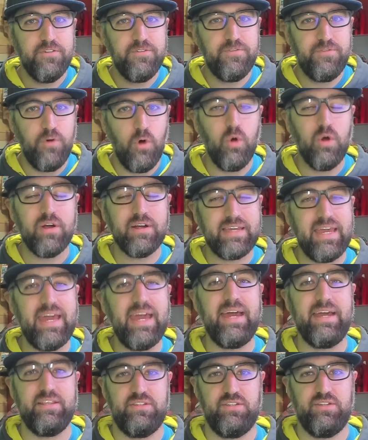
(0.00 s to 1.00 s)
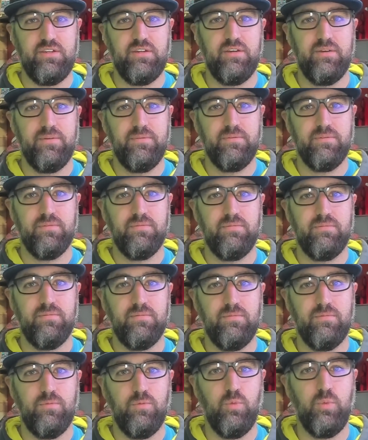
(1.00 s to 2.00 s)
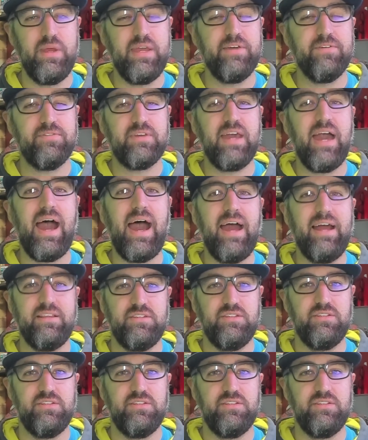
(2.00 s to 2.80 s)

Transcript: forget, we have got